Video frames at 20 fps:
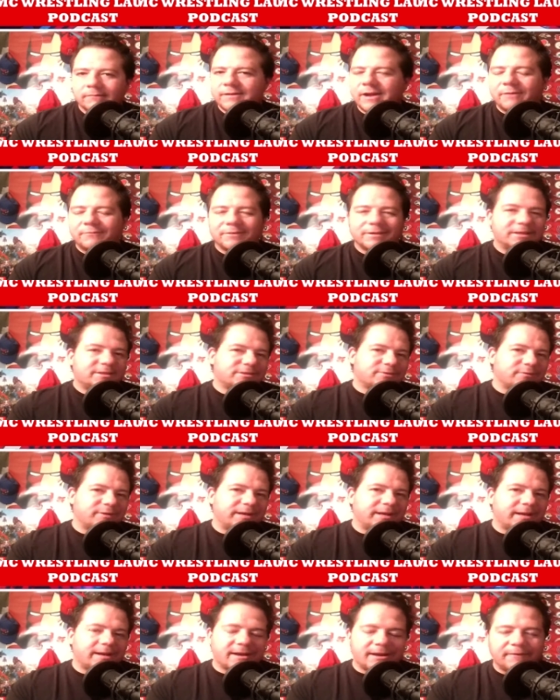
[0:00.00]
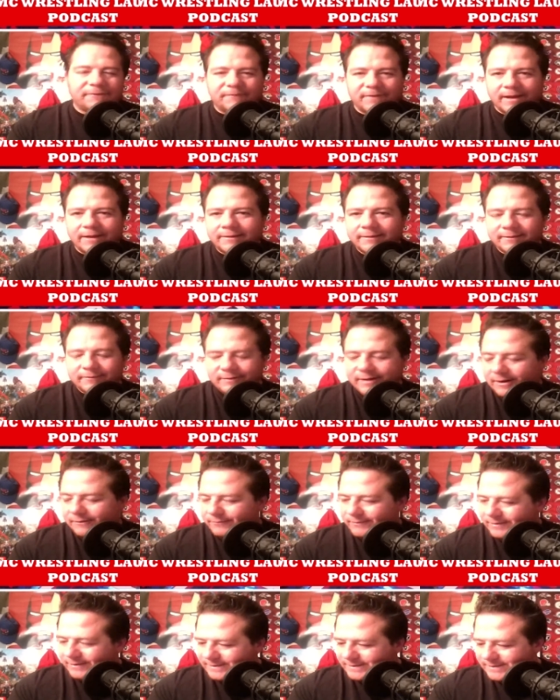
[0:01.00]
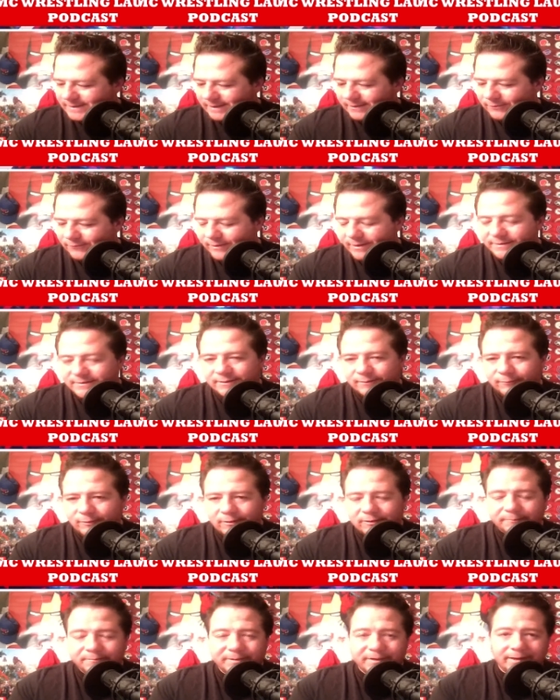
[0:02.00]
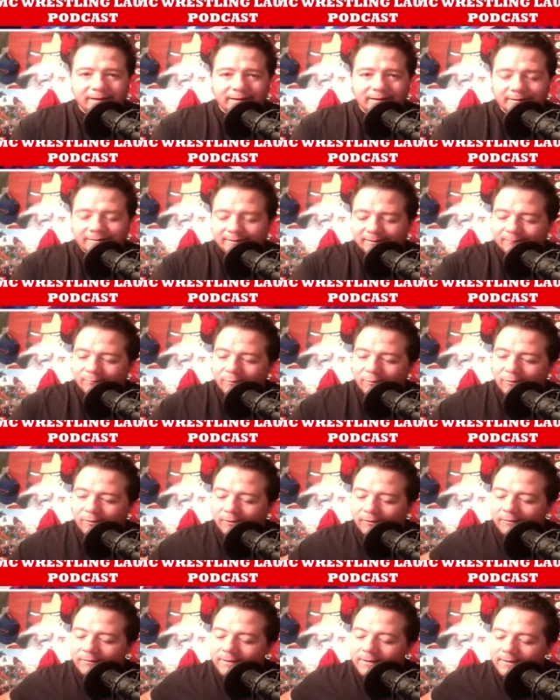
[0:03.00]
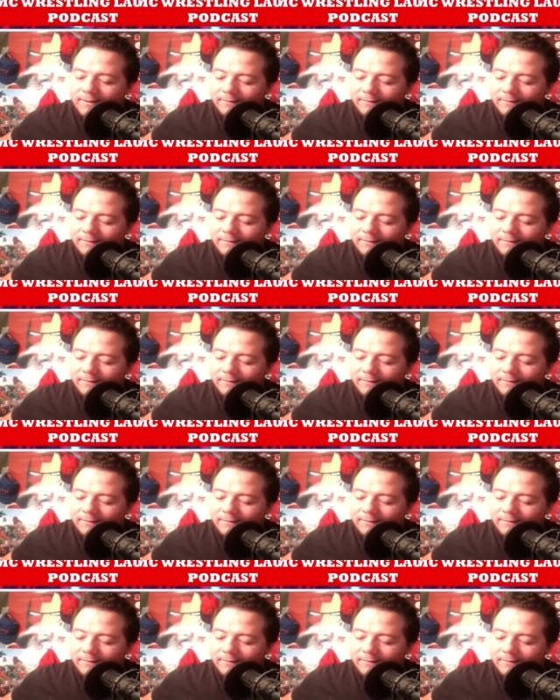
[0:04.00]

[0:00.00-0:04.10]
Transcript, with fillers: not really showing any kind of faith here, not really seeing Grayson Waller being anything more